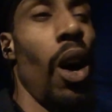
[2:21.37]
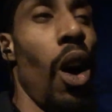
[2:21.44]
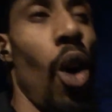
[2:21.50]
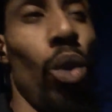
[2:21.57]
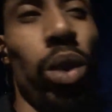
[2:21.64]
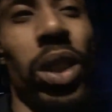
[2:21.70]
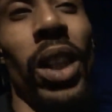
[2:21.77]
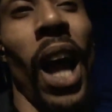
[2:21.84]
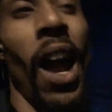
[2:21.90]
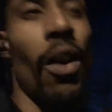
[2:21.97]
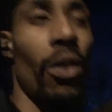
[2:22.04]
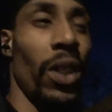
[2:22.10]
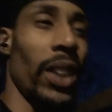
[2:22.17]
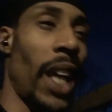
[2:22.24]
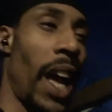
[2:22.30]

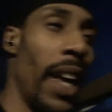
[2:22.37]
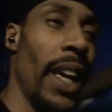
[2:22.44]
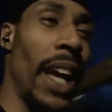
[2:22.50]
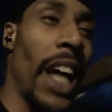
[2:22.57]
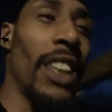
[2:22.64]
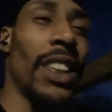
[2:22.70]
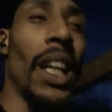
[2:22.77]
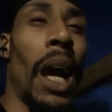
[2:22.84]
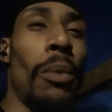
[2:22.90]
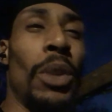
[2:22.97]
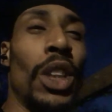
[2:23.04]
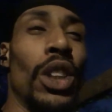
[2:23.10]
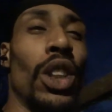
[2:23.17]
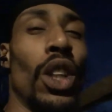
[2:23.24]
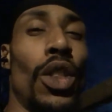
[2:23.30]
Osiris, how he got chopped
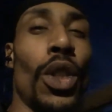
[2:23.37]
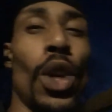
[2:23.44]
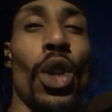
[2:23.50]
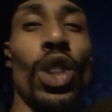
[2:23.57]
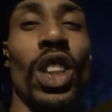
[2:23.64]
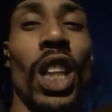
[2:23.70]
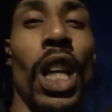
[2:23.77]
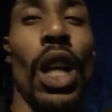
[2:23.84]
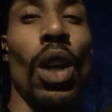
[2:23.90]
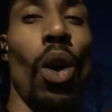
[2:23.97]
into 13